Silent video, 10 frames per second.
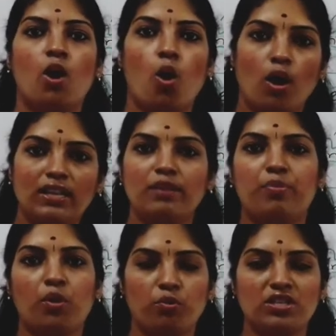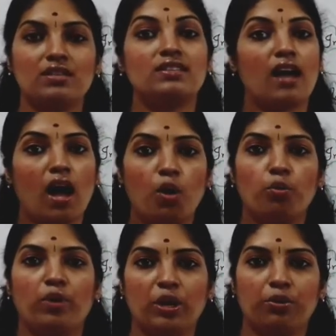all the provisions,
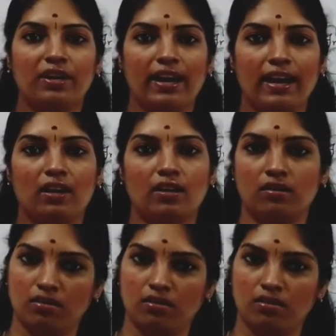how we could get?